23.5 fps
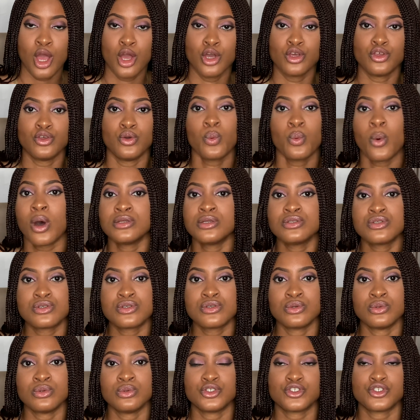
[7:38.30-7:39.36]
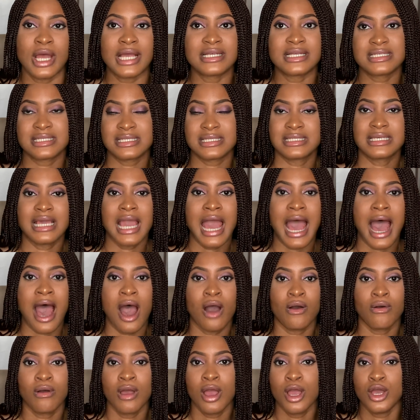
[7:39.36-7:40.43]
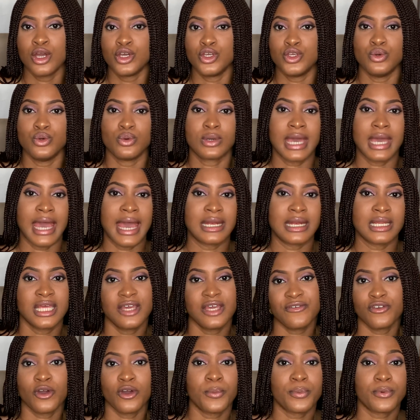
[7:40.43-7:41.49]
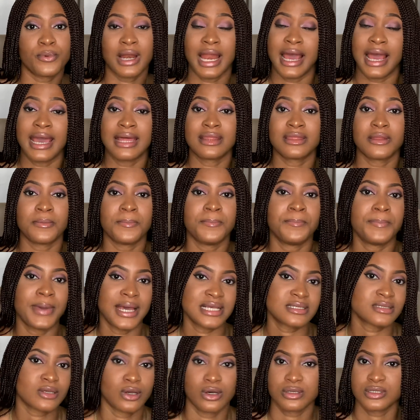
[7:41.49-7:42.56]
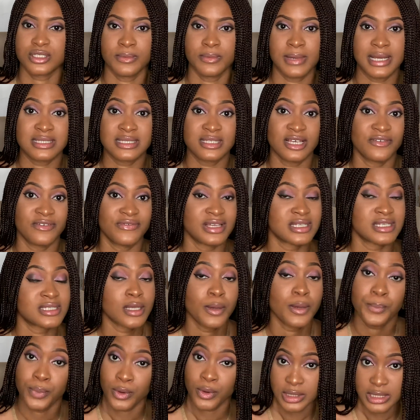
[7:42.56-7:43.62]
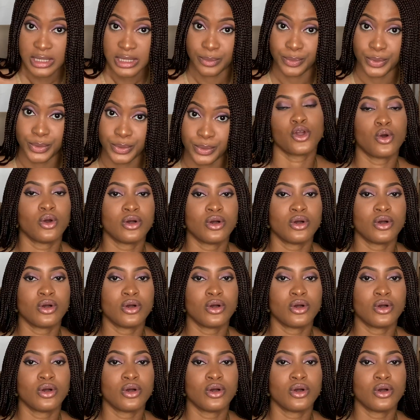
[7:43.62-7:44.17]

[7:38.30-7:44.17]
You want to try to see how you can give your client the best customer service possible.